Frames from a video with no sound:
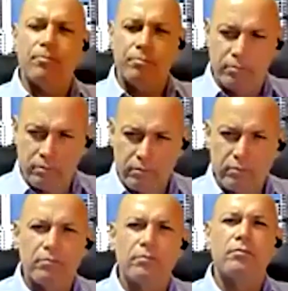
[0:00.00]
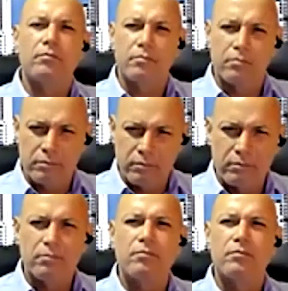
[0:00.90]
you're doing business with those
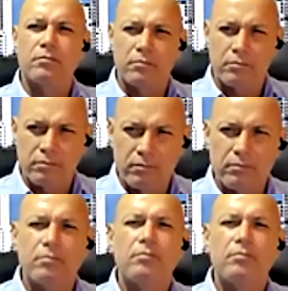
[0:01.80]
countries, you're